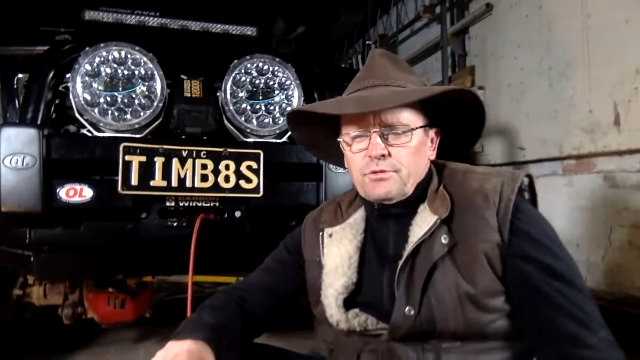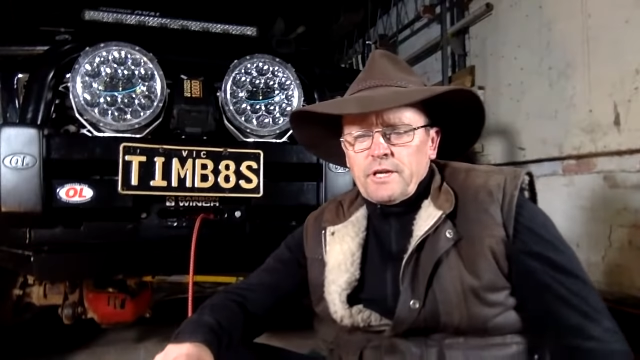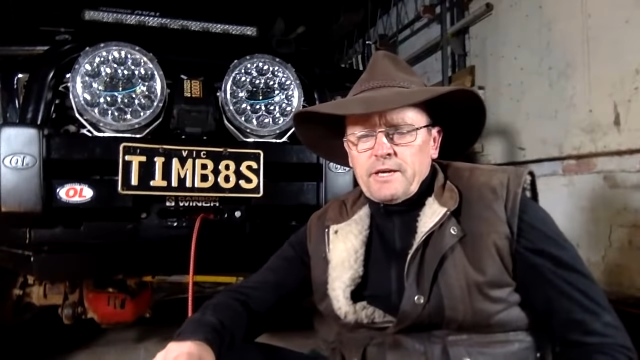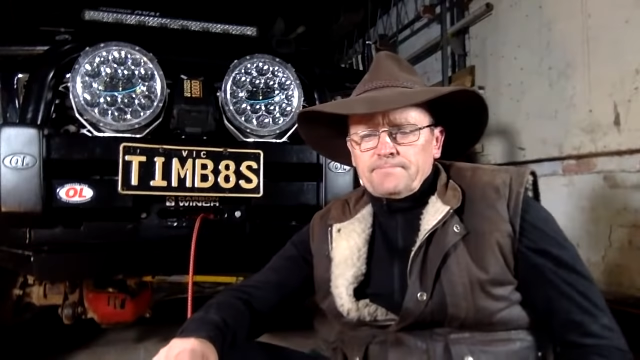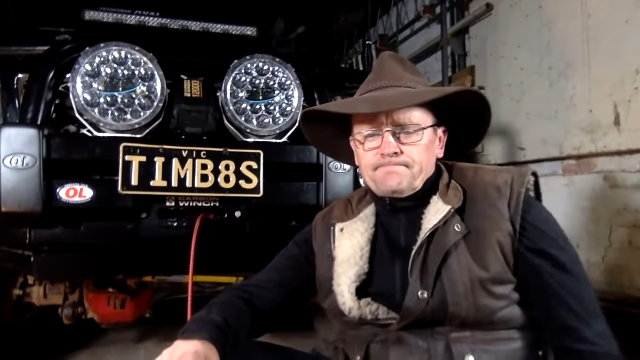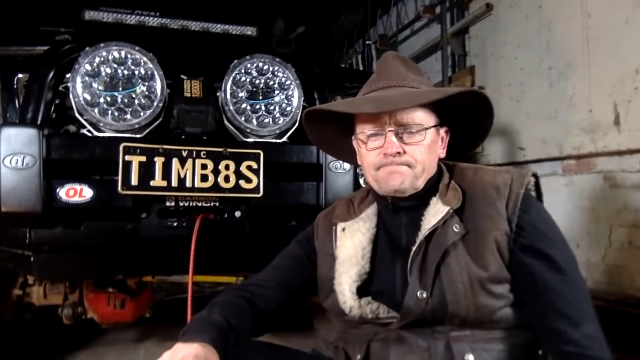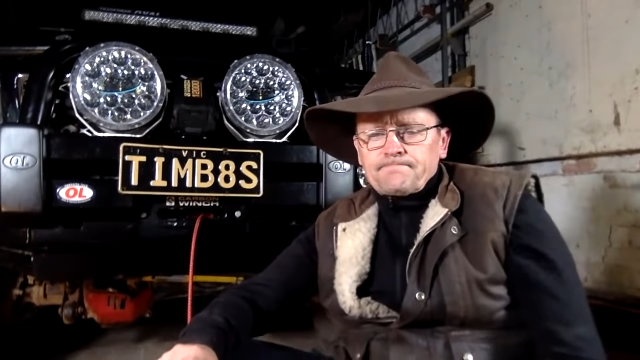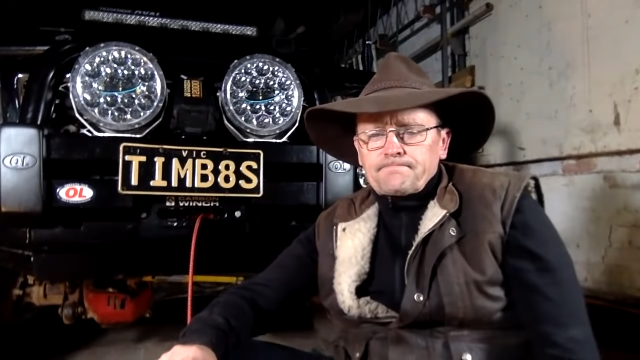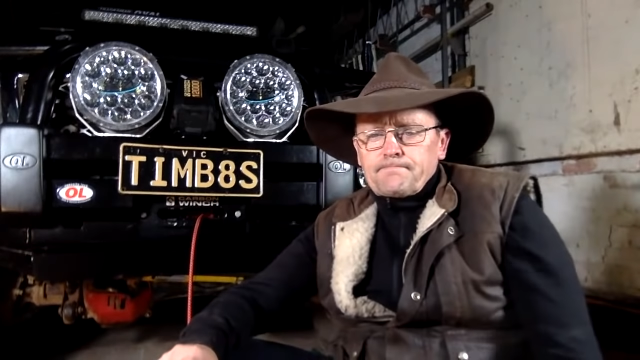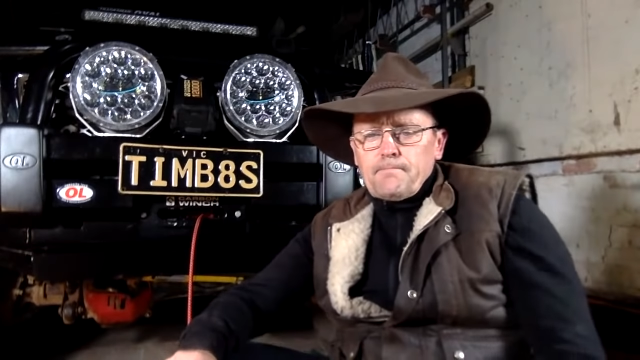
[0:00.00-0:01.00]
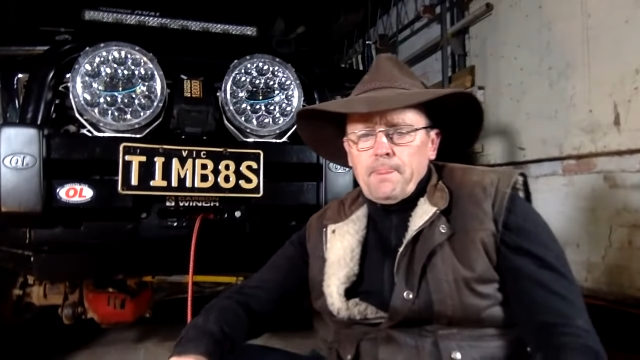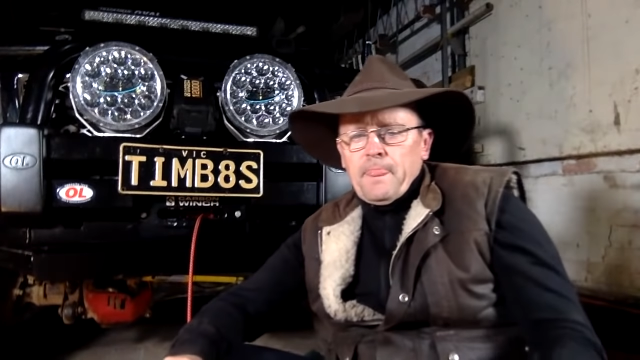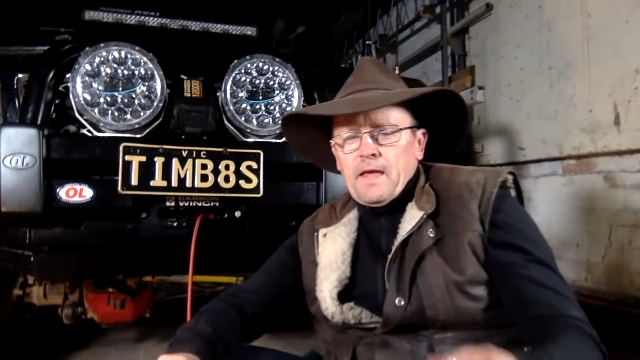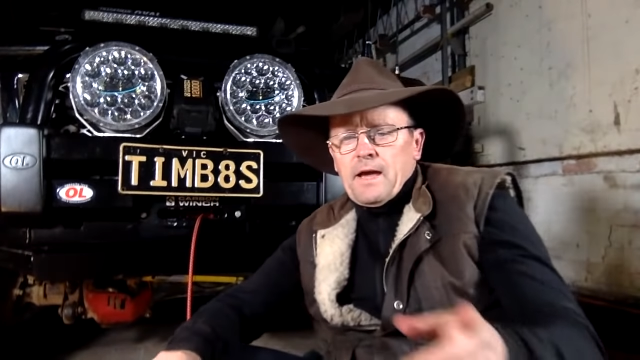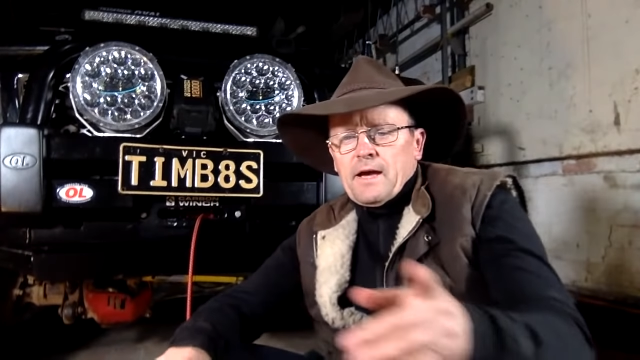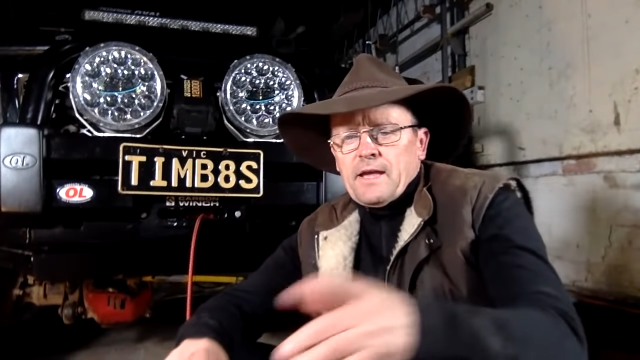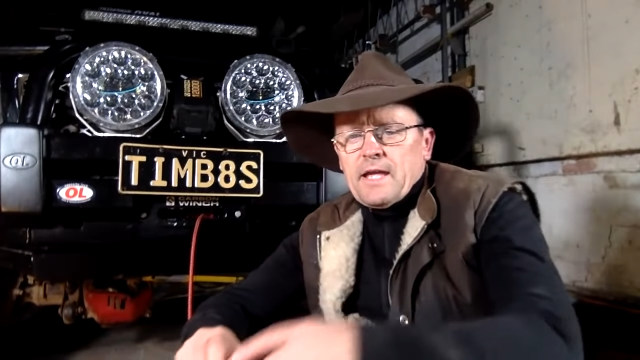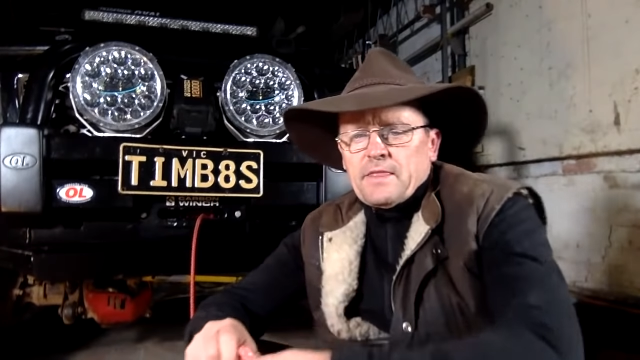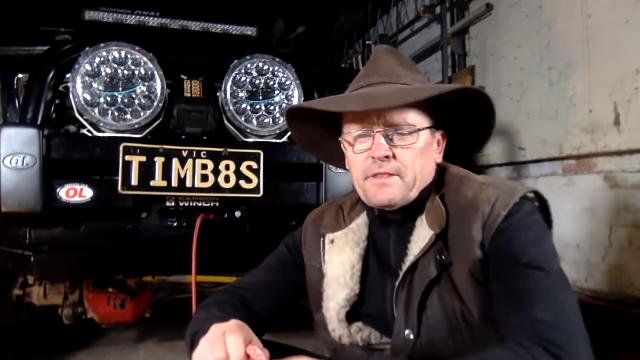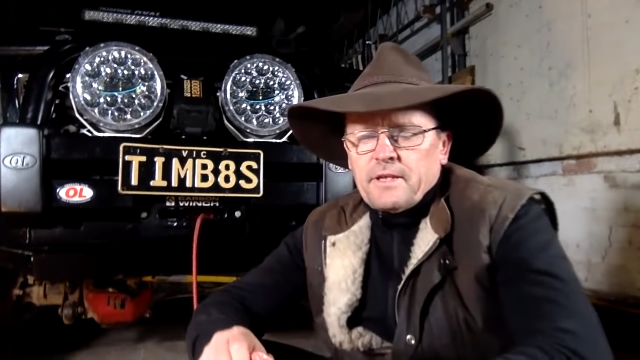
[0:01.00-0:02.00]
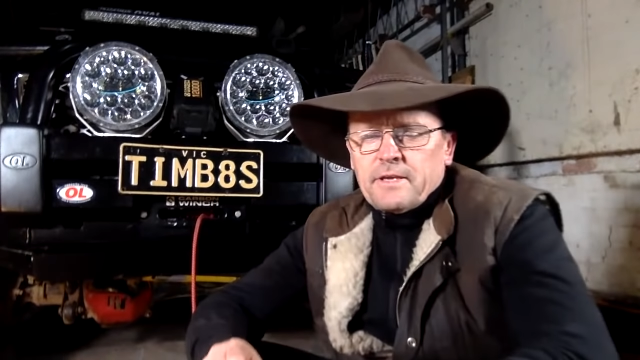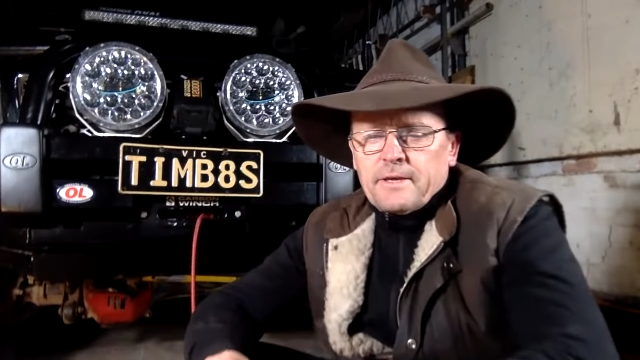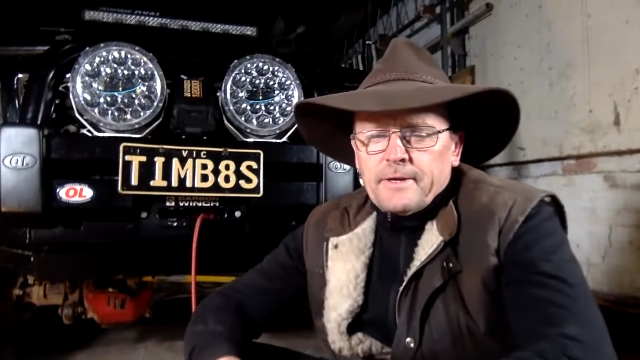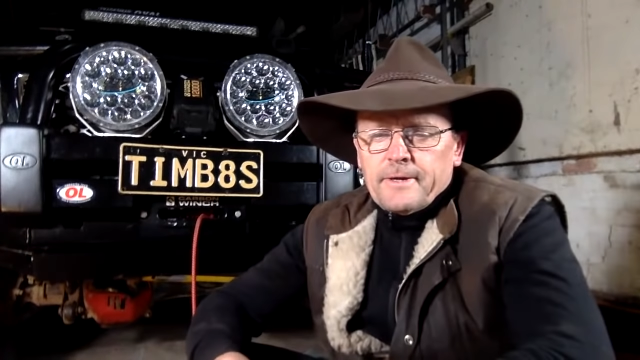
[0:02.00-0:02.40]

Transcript: all out. Uh, Anthony,